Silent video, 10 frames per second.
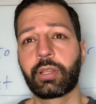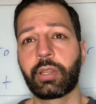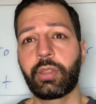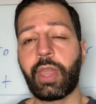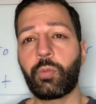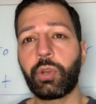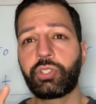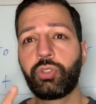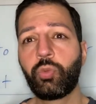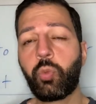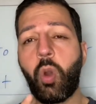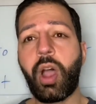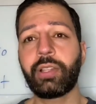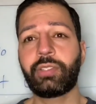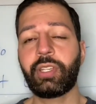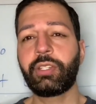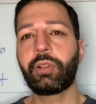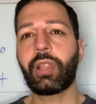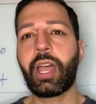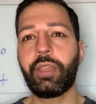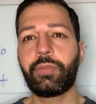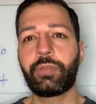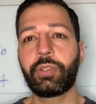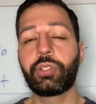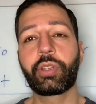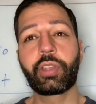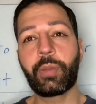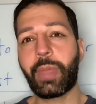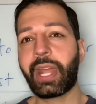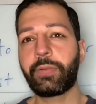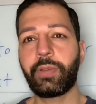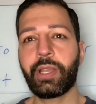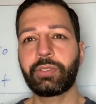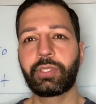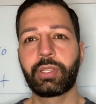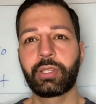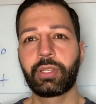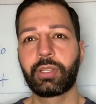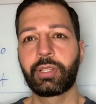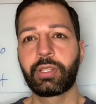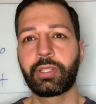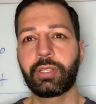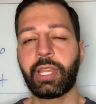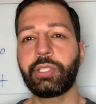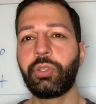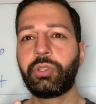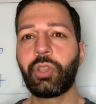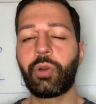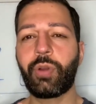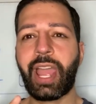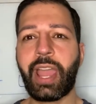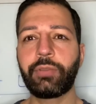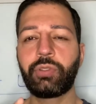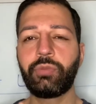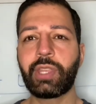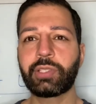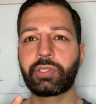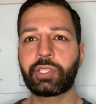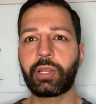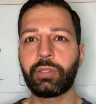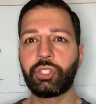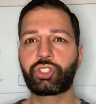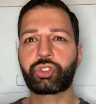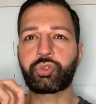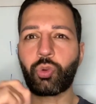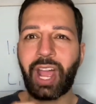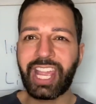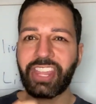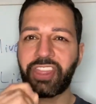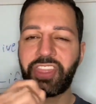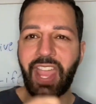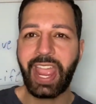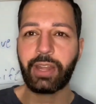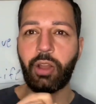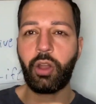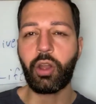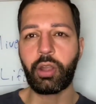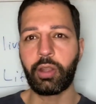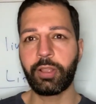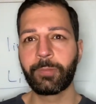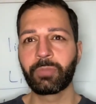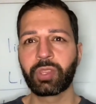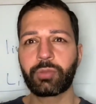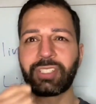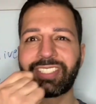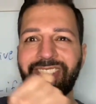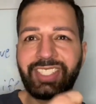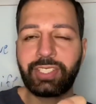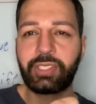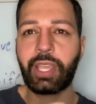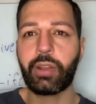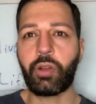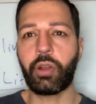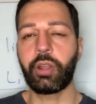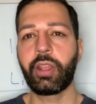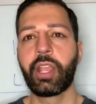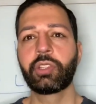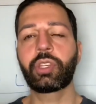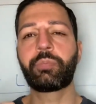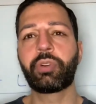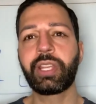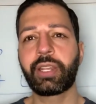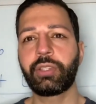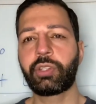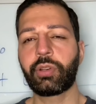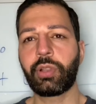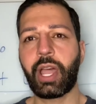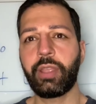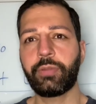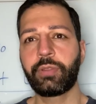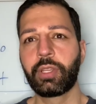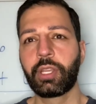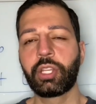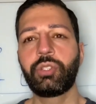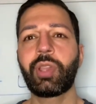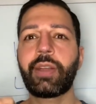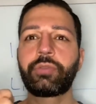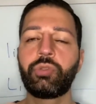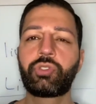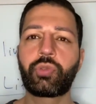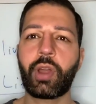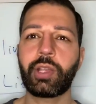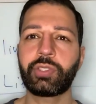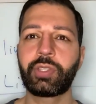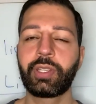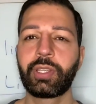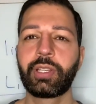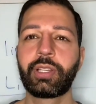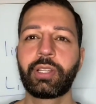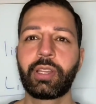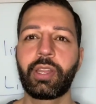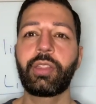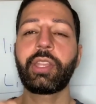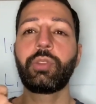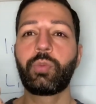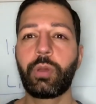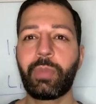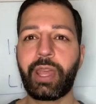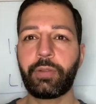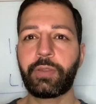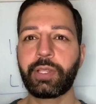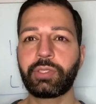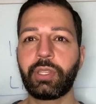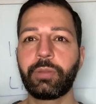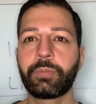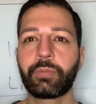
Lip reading: that what you want in your life, you're gonna manifest. And you don't have to necessarily try that hard or insist that hard to bring it into your life. You have to trust that you will manifest it.